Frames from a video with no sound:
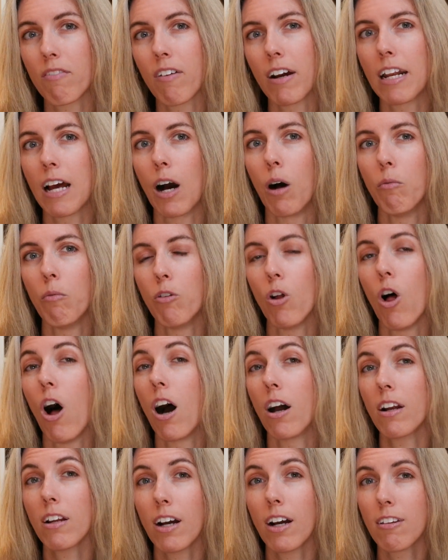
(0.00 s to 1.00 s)
find helpful
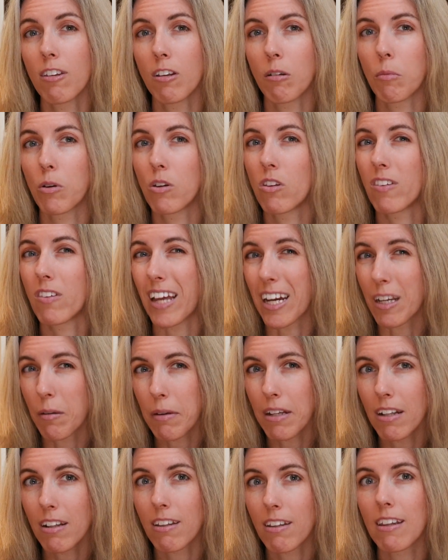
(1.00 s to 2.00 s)
on customer
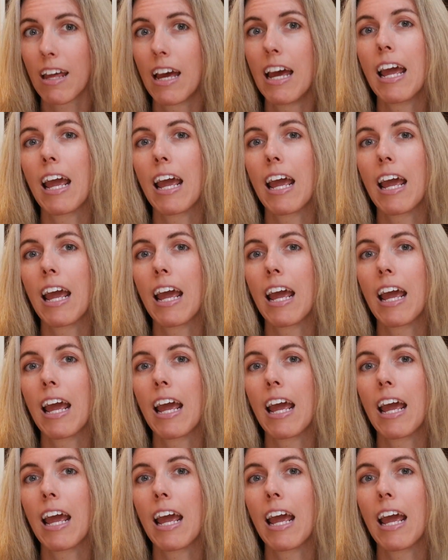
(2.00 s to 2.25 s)
segments